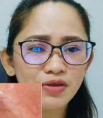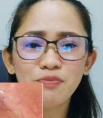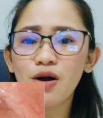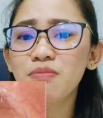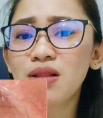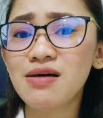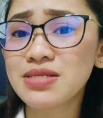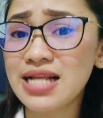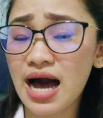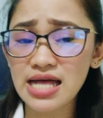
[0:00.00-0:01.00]

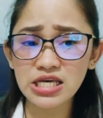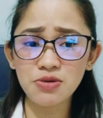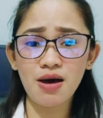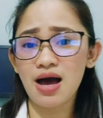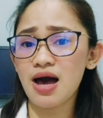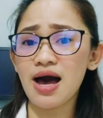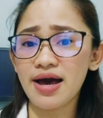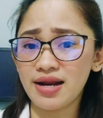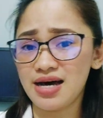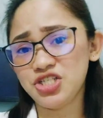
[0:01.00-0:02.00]
problems ng ating mga
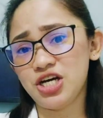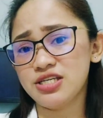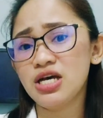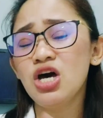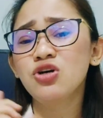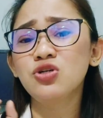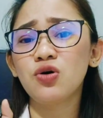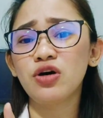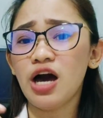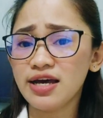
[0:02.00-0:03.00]
eyelashes.
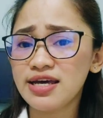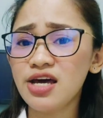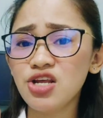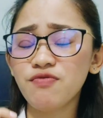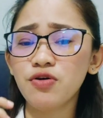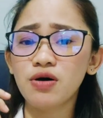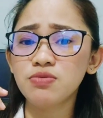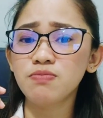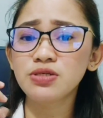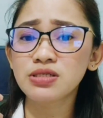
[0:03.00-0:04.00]
So again, if you have
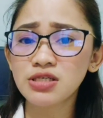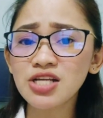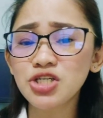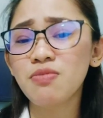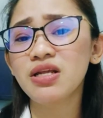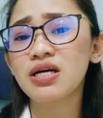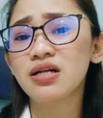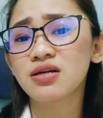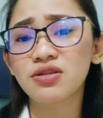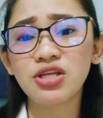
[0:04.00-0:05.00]
such
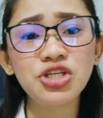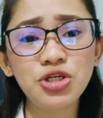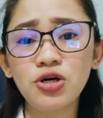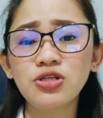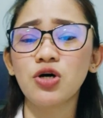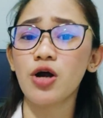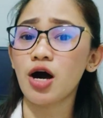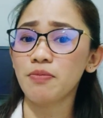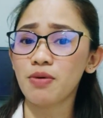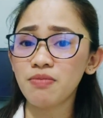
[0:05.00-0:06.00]
medical conditions or
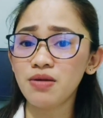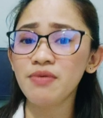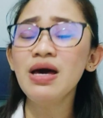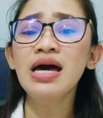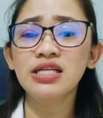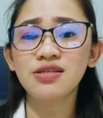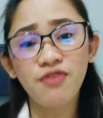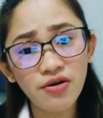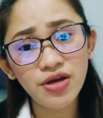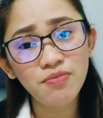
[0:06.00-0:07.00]
eye problem, it's
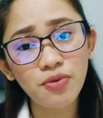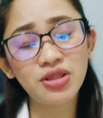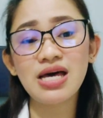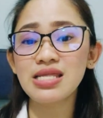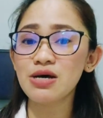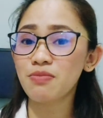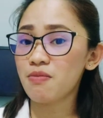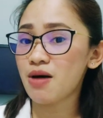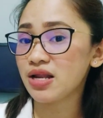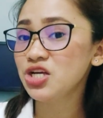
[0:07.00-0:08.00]
very important na
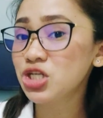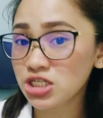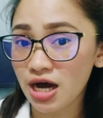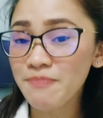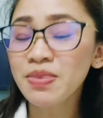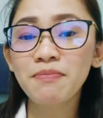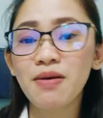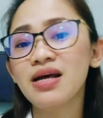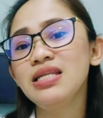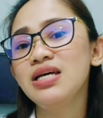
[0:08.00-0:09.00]
ma-manage siya
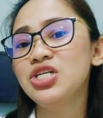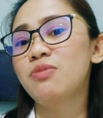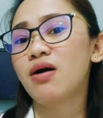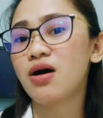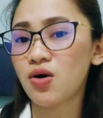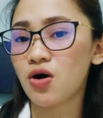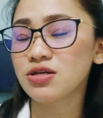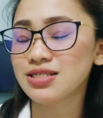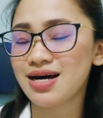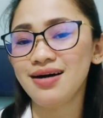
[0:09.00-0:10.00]
para hindi siya
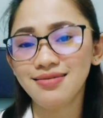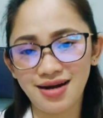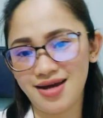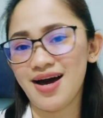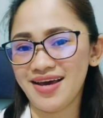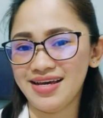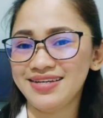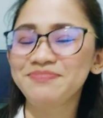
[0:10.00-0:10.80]
makakause ng dry eye.